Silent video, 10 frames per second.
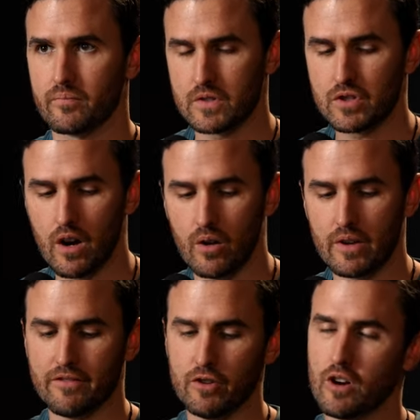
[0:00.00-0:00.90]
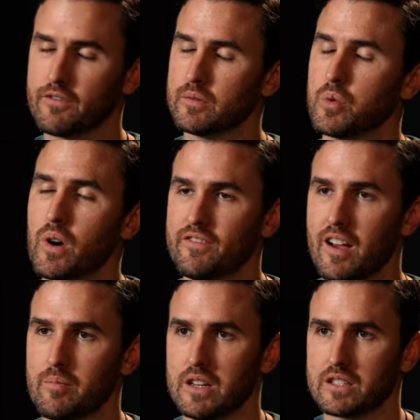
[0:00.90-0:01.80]
So if you go from
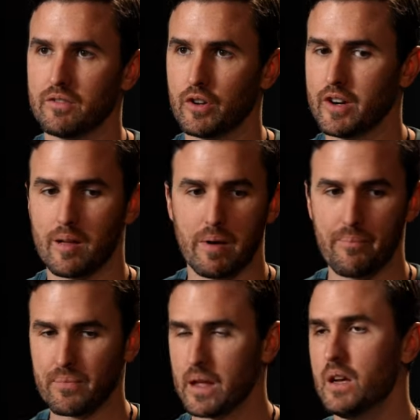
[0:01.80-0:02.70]
25 minutes of learning about